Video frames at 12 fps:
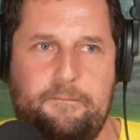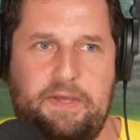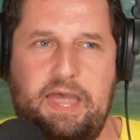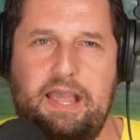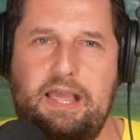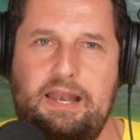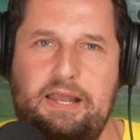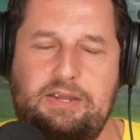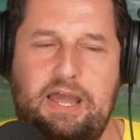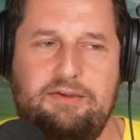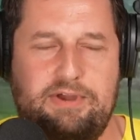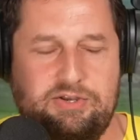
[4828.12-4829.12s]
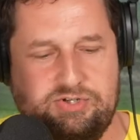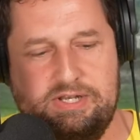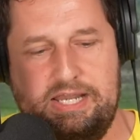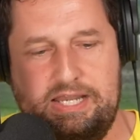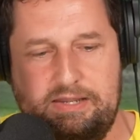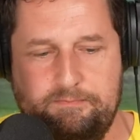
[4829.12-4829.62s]
I can. I've
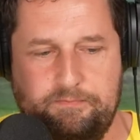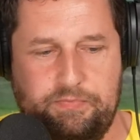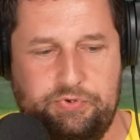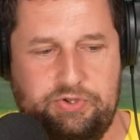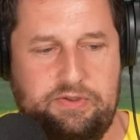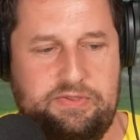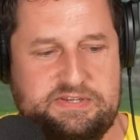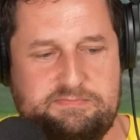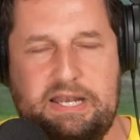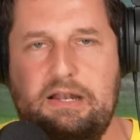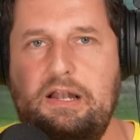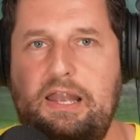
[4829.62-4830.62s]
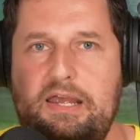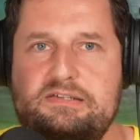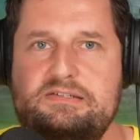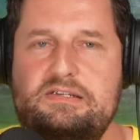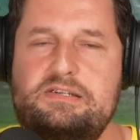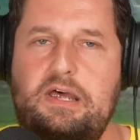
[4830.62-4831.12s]
actually done this mental
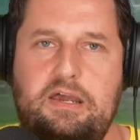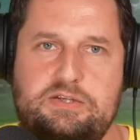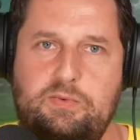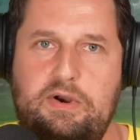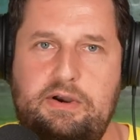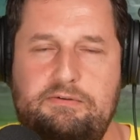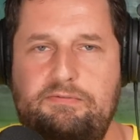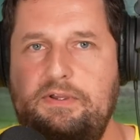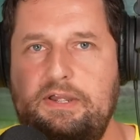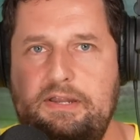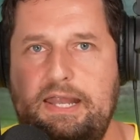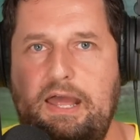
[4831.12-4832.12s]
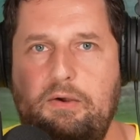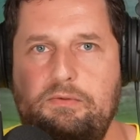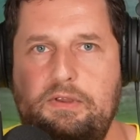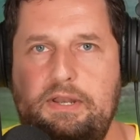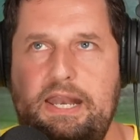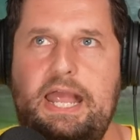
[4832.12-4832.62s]
exercise where I figured out
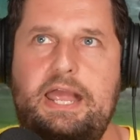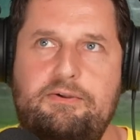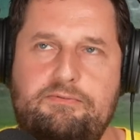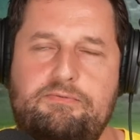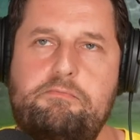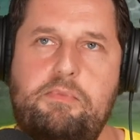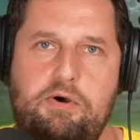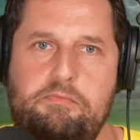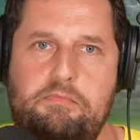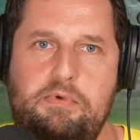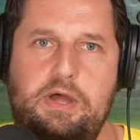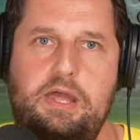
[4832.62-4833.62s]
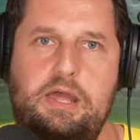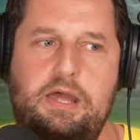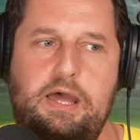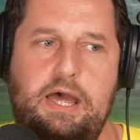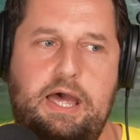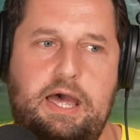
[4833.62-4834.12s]
that if Mum
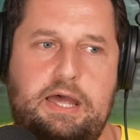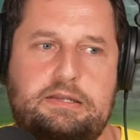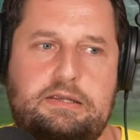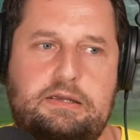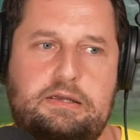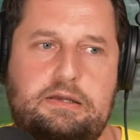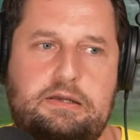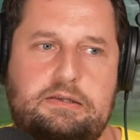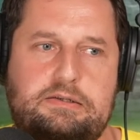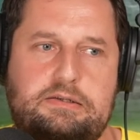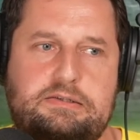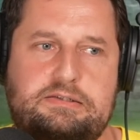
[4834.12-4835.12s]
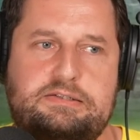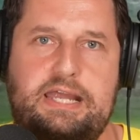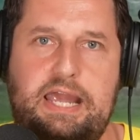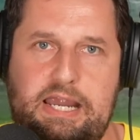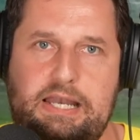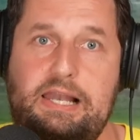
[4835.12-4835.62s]
had
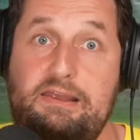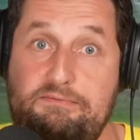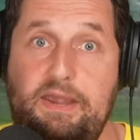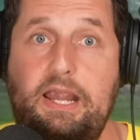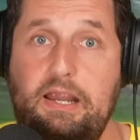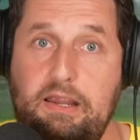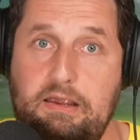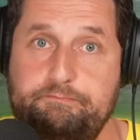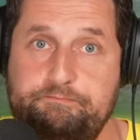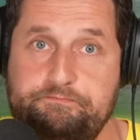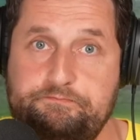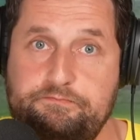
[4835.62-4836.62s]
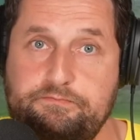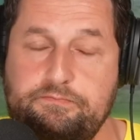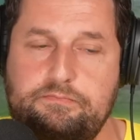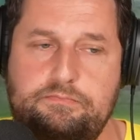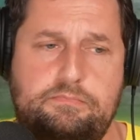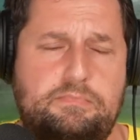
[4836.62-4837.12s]
stayed living,
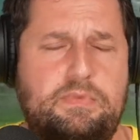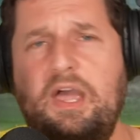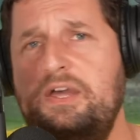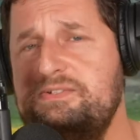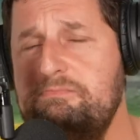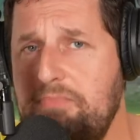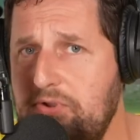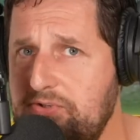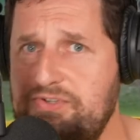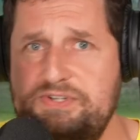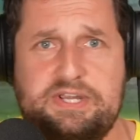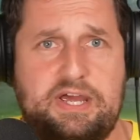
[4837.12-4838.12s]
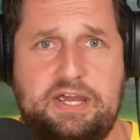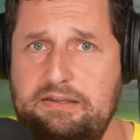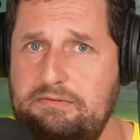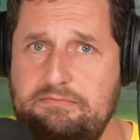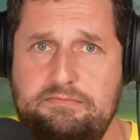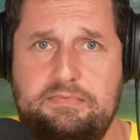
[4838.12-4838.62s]
as much as I,
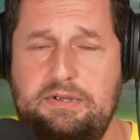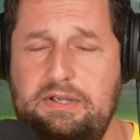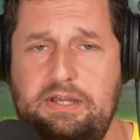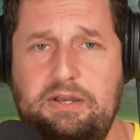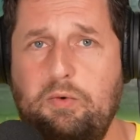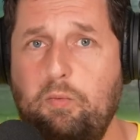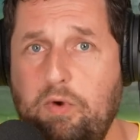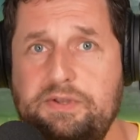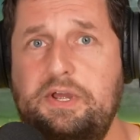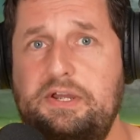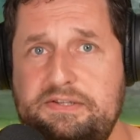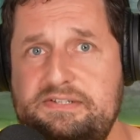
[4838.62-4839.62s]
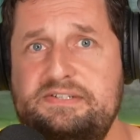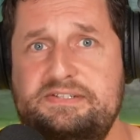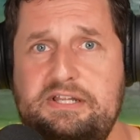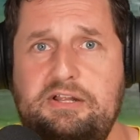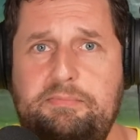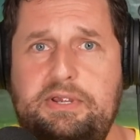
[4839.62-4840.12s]
you know, want her to
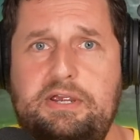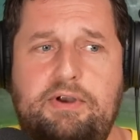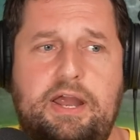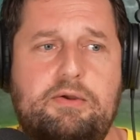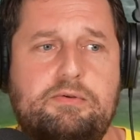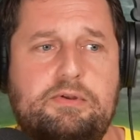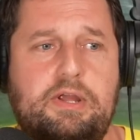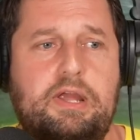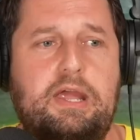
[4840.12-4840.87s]
still be around,